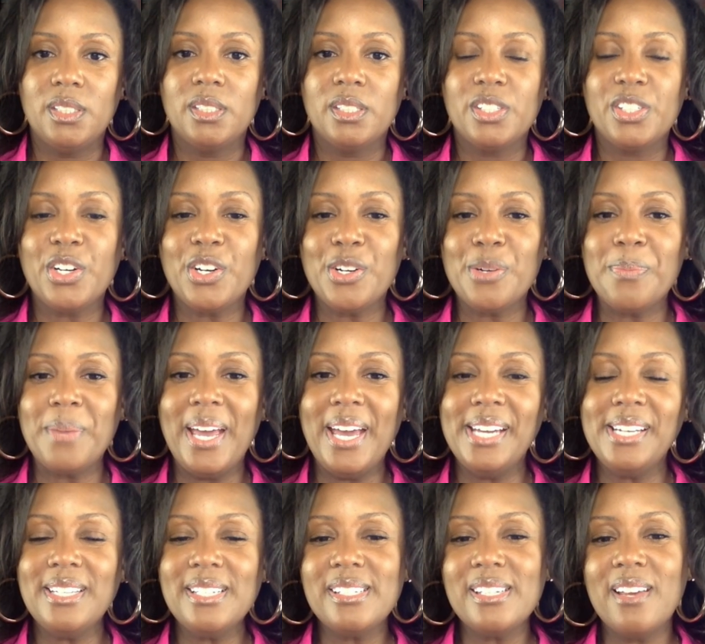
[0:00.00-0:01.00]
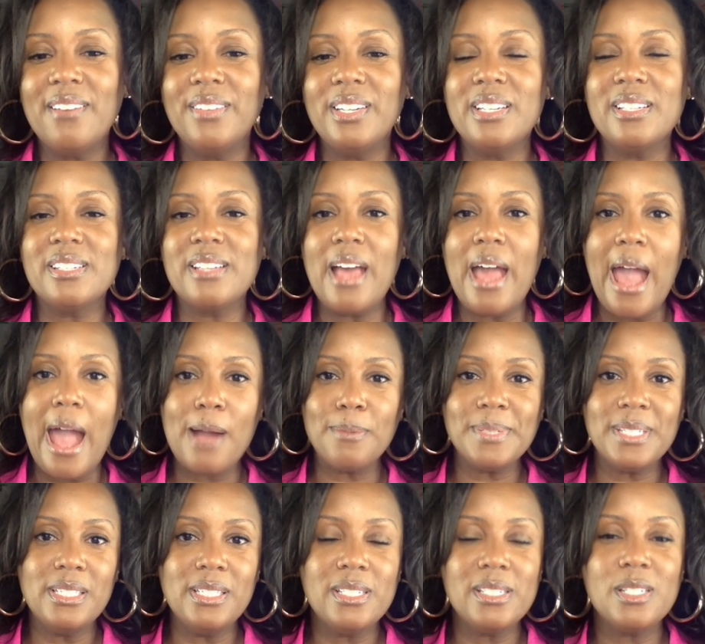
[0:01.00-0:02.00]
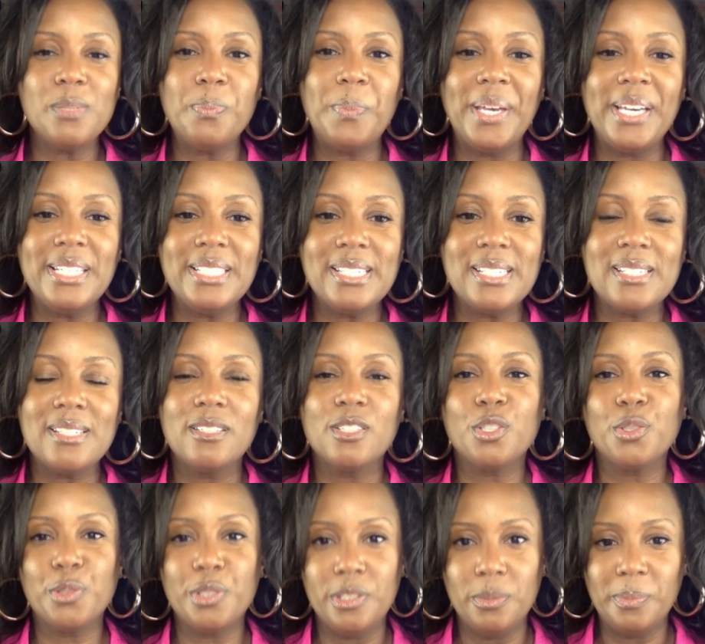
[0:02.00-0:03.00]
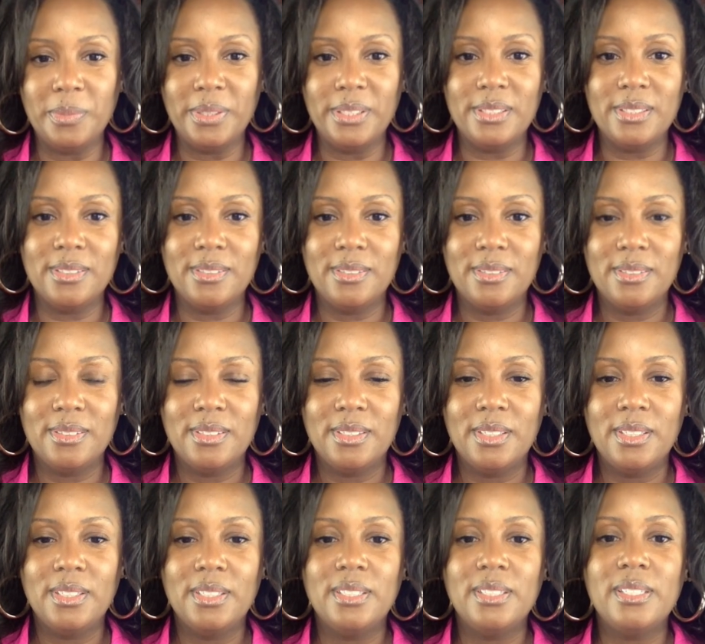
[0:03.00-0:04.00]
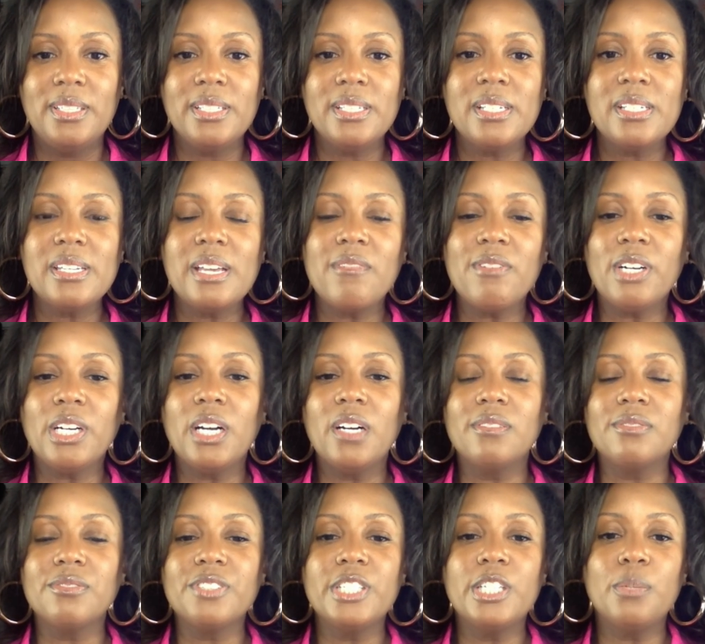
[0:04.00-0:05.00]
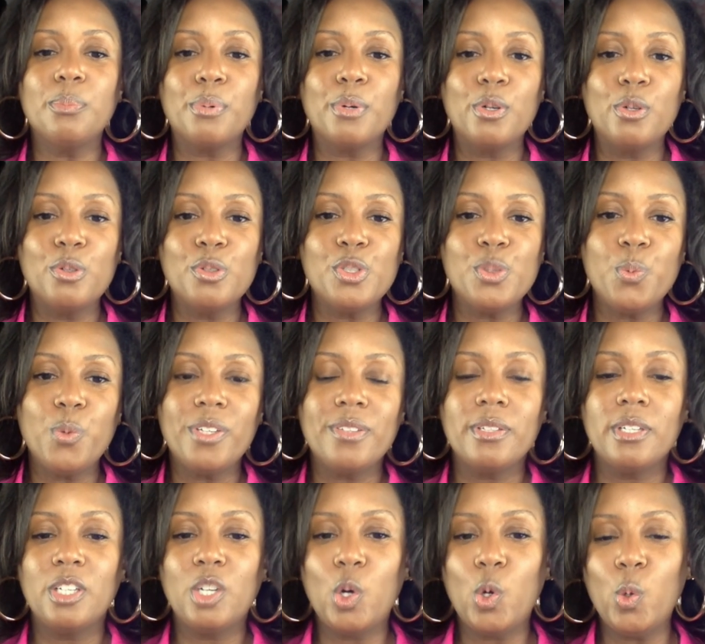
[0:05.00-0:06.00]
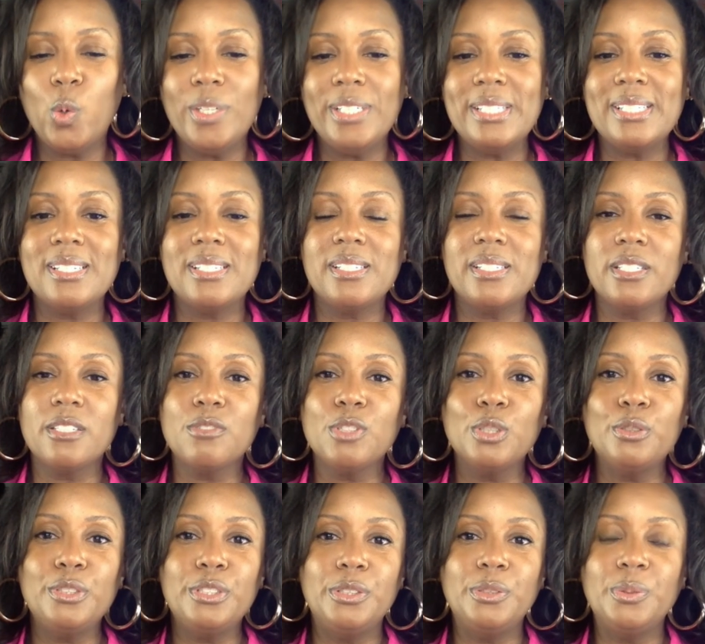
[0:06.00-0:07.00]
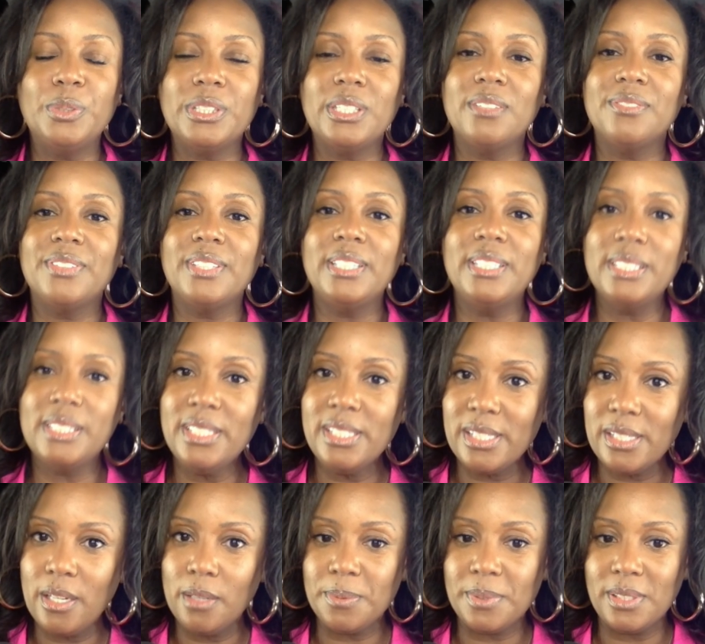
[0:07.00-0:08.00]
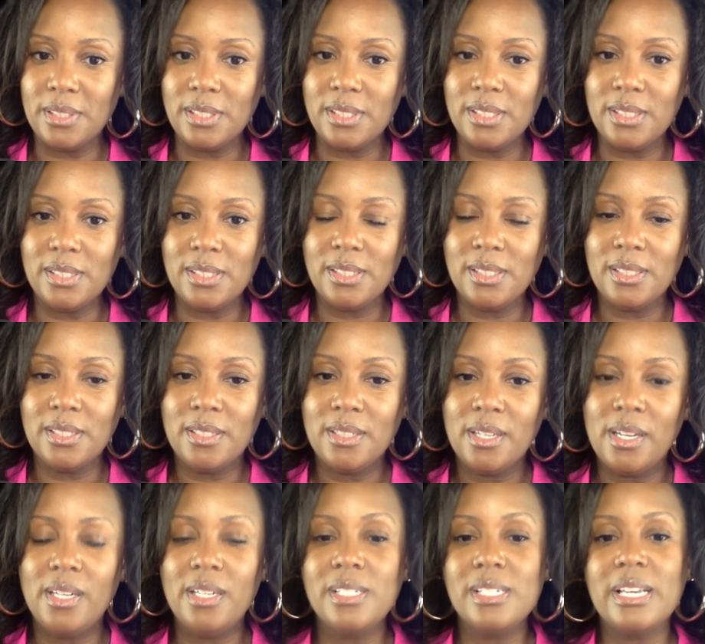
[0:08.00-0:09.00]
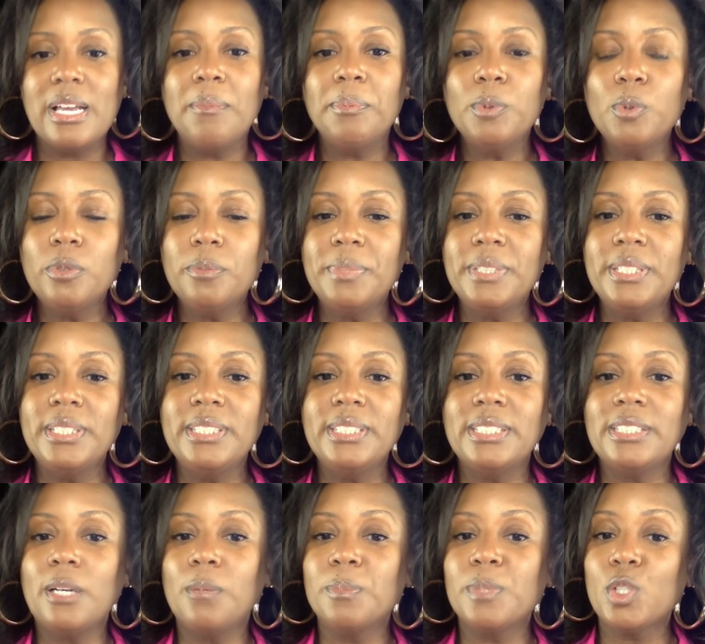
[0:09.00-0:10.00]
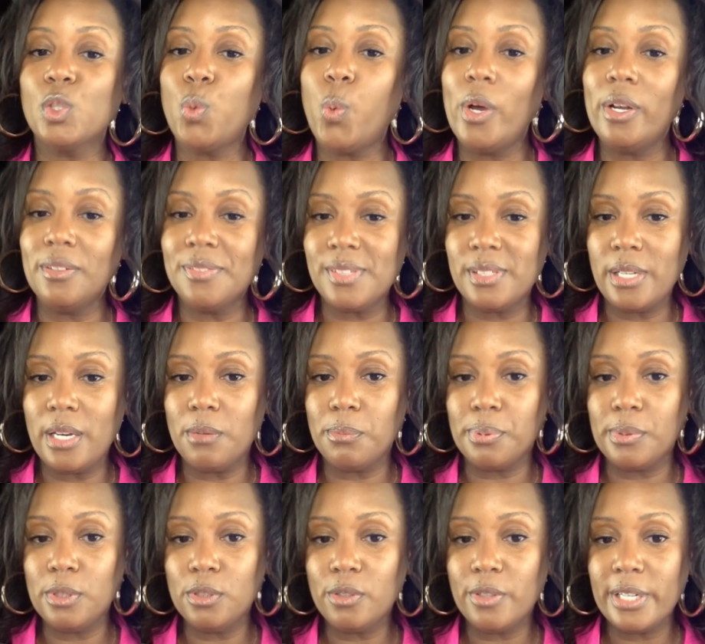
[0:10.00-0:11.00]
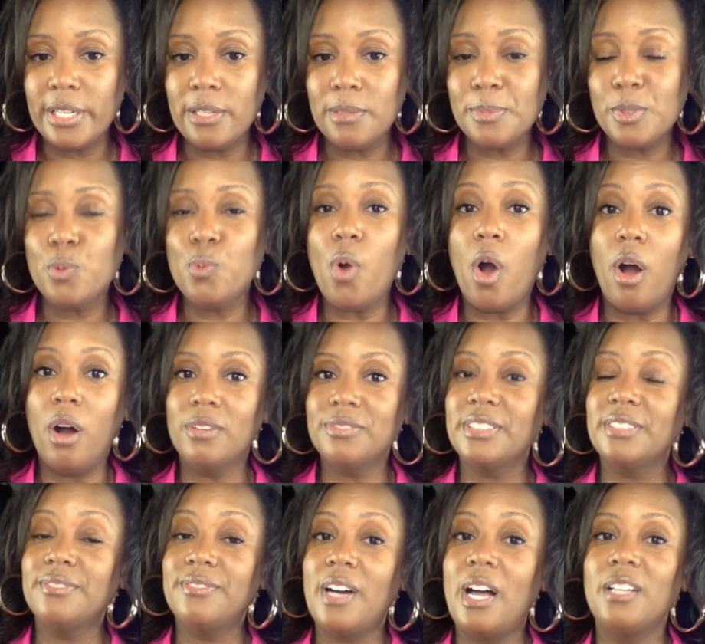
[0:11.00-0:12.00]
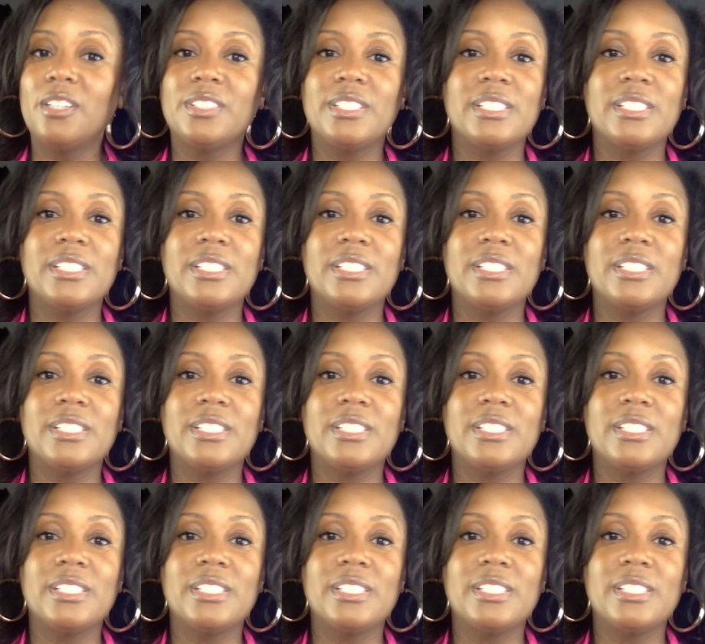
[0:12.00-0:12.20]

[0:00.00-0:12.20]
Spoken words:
Term 87 is abstinence-based treatment. This is a recovery approach where the goal is zero use of any substances. An example would be some 12-step programs who often follow